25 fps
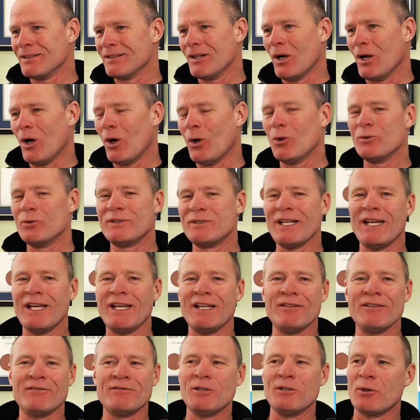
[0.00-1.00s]
Oh,
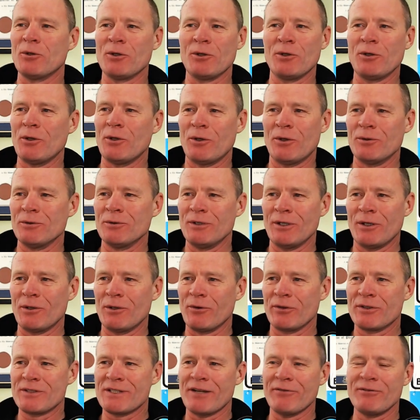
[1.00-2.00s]
Dave, no, no, no,
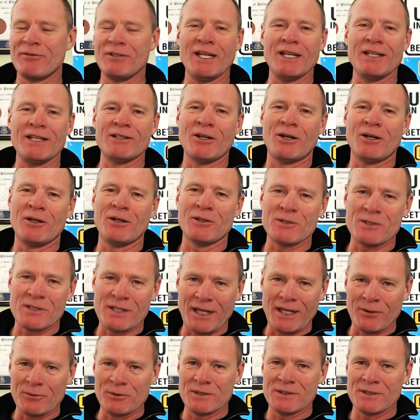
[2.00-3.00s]
no, seventy-eight dollars.
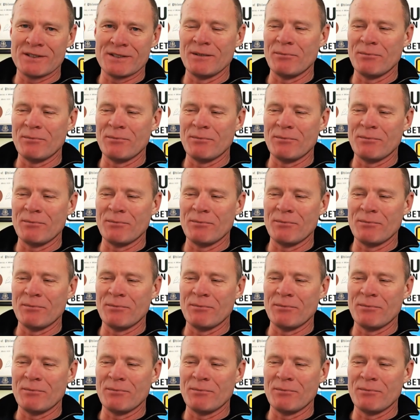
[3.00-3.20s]
That was the